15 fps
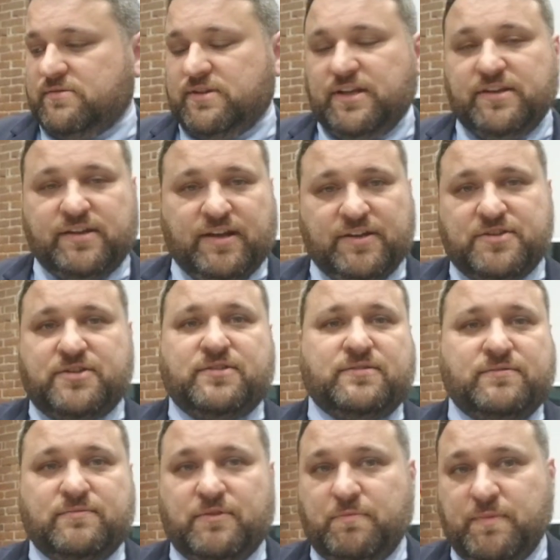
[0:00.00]
get in touch
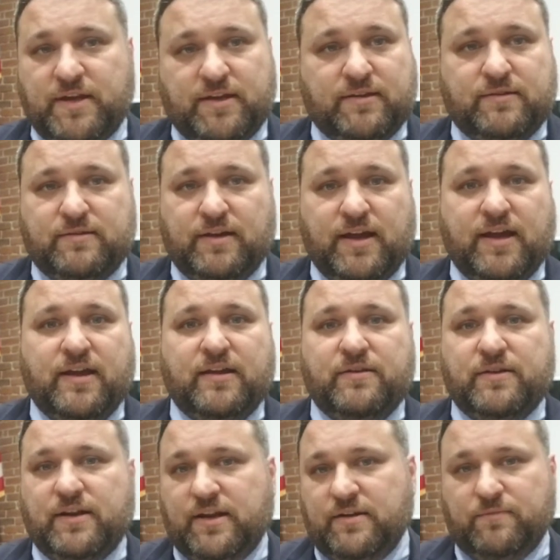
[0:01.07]
with me,
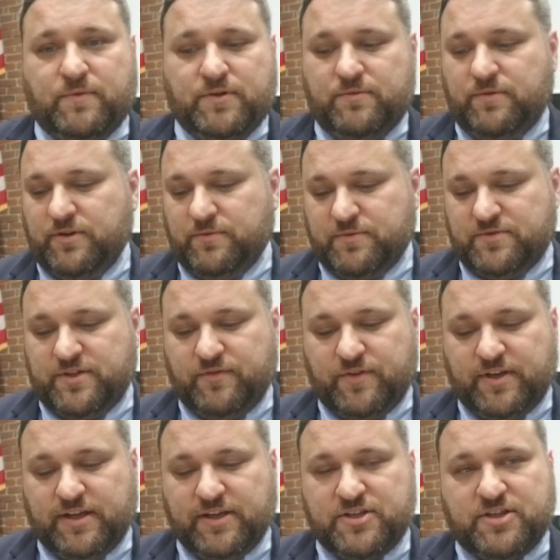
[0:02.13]
and we, you know, we'll see if we
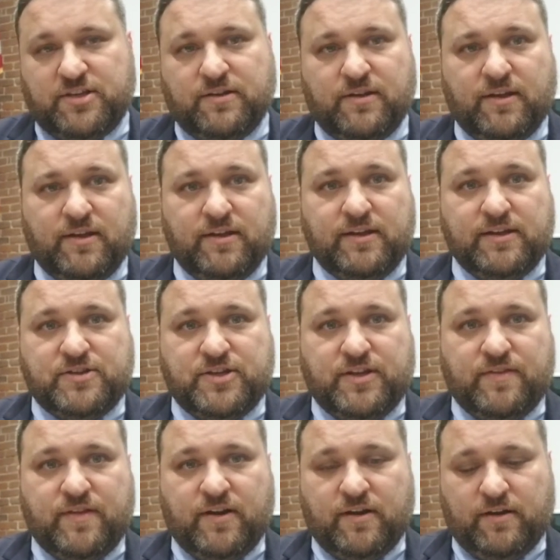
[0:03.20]
can get you
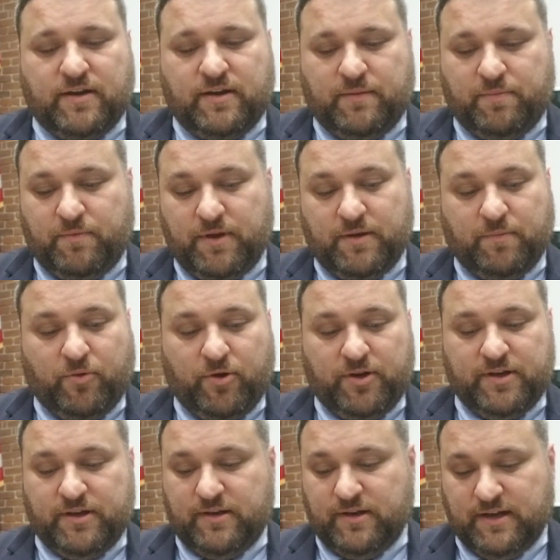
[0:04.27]
in there and
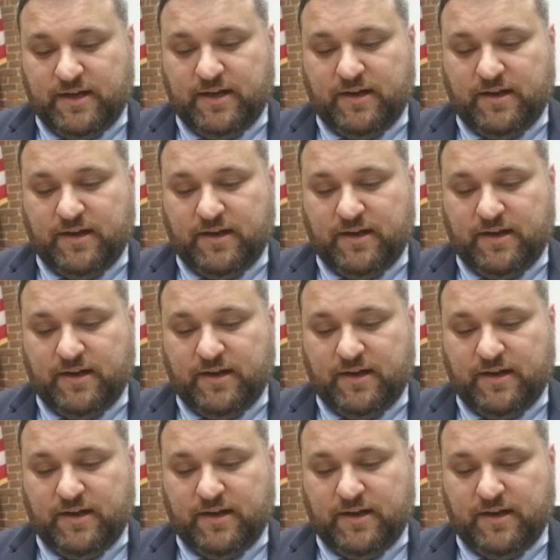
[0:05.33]
appoint it.